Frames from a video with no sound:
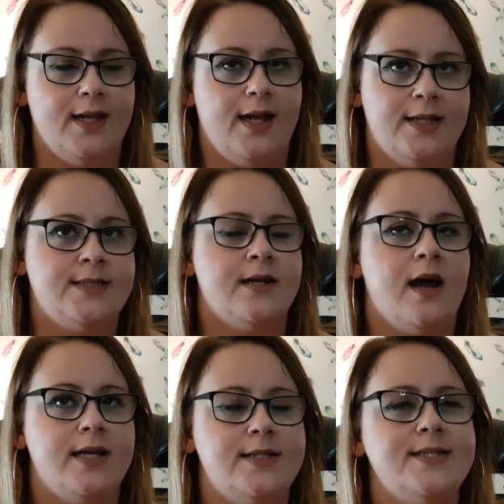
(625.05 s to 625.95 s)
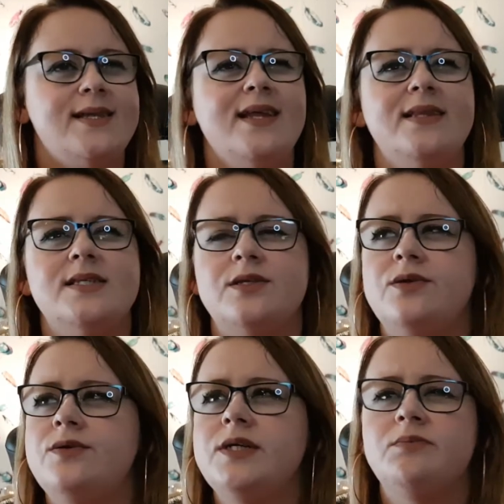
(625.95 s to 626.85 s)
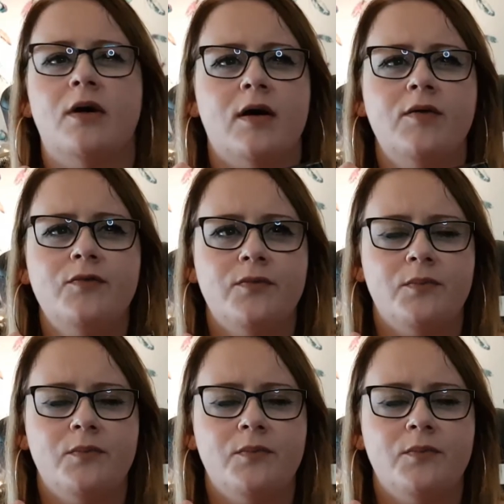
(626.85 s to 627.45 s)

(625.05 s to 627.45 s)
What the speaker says: It's nice. It's like this nudie mauve